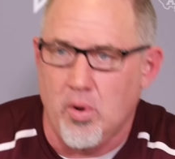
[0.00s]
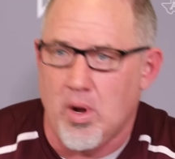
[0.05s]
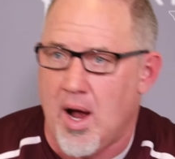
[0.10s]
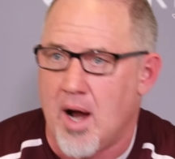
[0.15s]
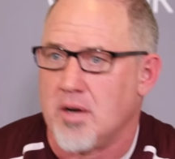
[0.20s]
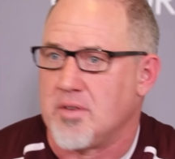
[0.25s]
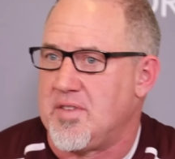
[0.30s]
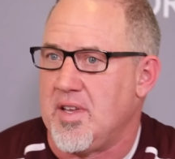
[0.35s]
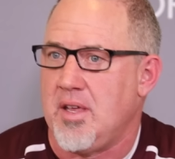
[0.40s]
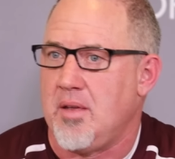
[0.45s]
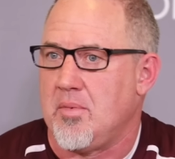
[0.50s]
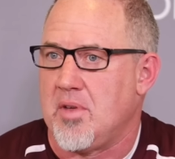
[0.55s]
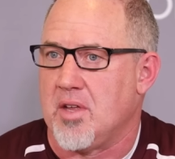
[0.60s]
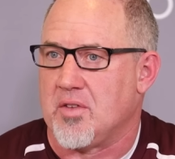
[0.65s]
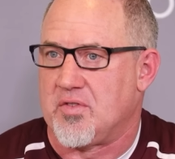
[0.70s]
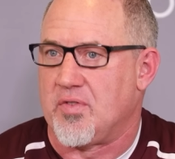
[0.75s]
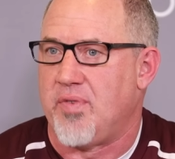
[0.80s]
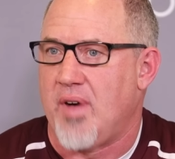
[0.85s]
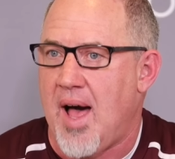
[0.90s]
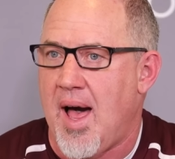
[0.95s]
our team
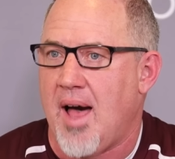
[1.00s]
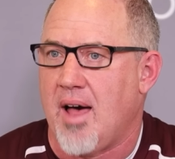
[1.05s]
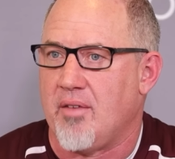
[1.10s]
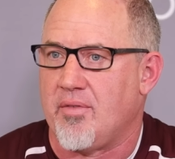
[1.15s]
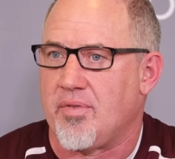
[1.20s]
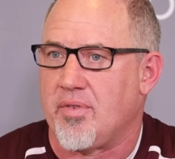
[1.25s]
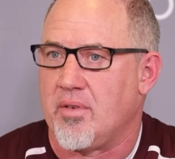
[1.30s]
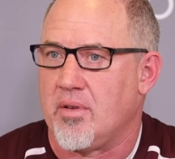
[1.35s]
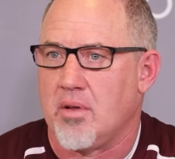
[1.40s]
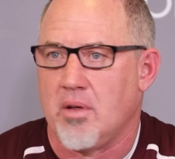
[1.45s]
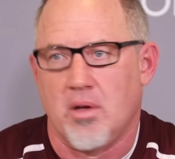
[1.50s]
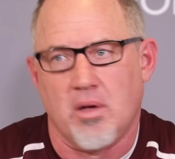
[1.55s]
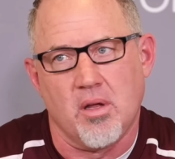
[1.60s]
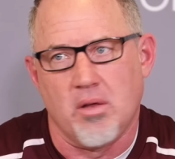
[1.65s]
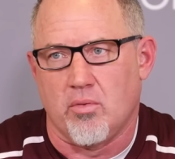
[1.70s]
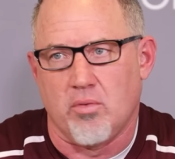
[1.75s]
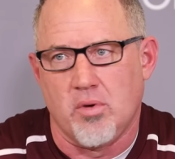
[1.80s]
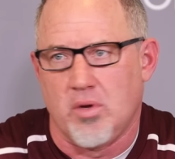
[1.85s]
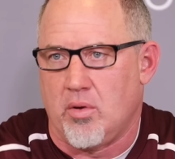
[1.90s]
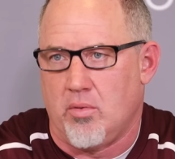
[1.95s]
gets 5.
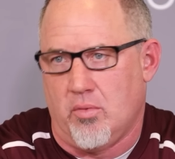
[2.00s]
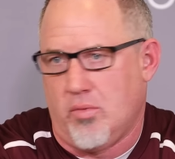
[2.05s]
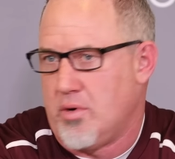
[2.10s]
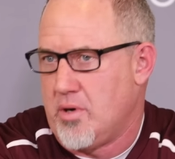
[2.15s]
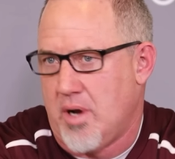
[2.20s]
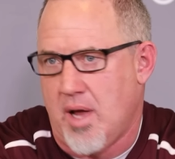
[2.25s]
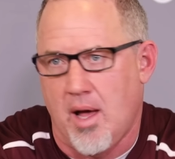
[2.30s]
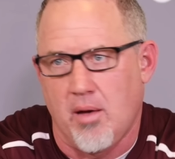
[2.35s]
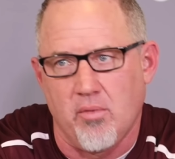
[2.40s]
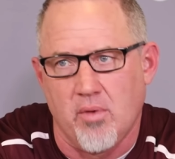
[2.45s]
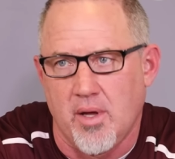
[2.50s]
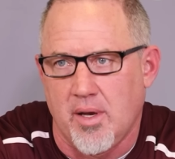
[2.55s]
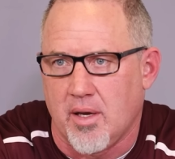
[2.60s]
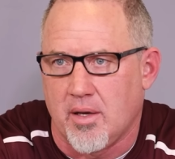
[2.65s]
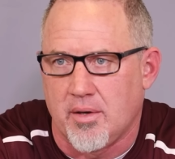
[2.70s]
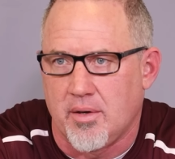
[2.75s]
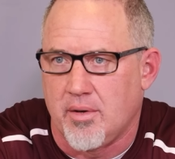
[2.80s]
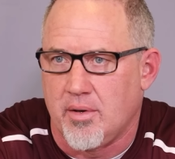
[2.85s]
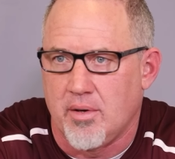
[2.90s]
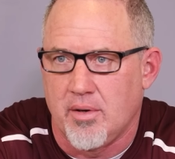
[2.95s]
We're not
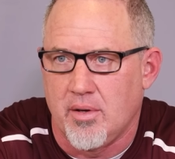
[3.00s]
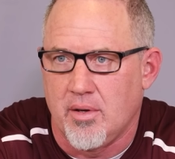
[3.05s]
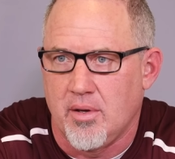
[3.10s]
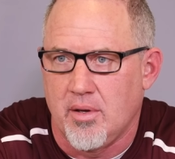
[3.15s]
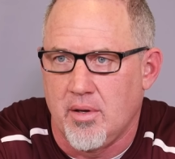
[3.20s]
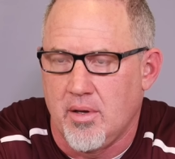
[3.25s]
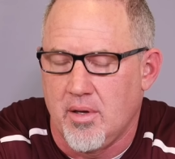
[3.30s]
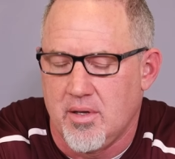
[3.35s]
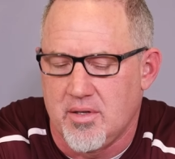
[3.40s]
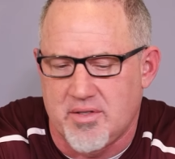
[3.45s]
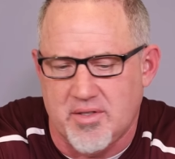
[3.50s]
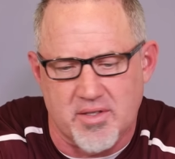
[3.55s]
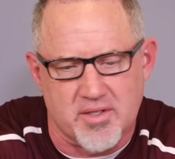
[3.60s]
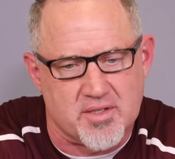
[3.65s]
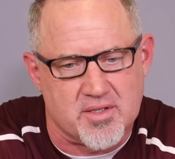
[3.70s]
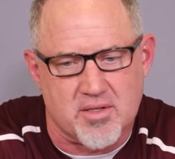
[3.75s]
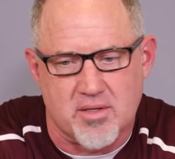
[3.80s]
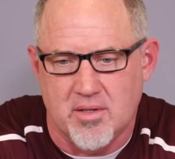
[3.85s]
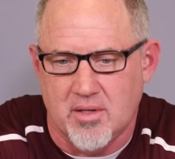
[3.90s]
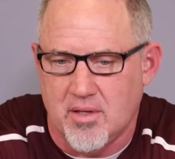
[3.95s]
winning. It's
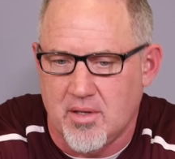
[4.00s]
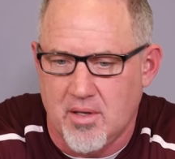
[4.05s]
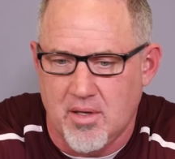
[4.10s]
just...